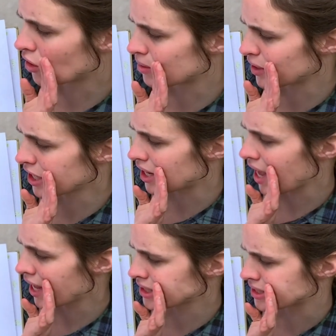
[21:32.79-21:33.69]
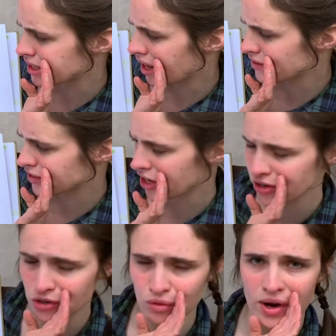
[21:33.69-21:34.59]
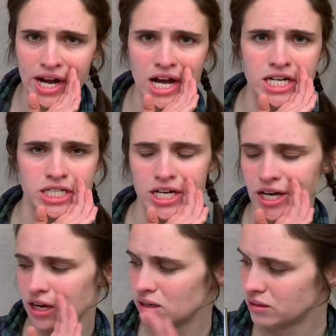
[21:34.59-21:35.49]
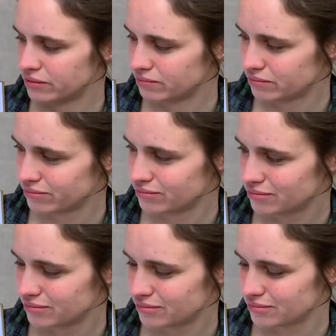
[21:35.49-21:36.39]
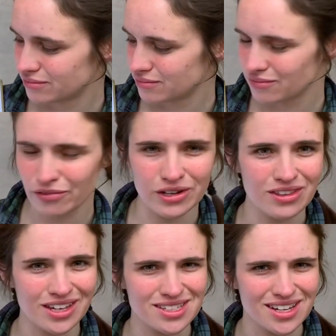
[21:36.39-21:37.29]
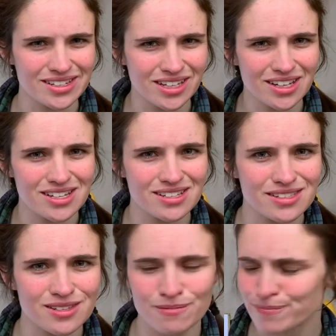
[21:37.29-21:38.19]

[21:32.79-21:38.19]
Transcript: on a minute, lads, I've got a great idea." What do you think his idea is?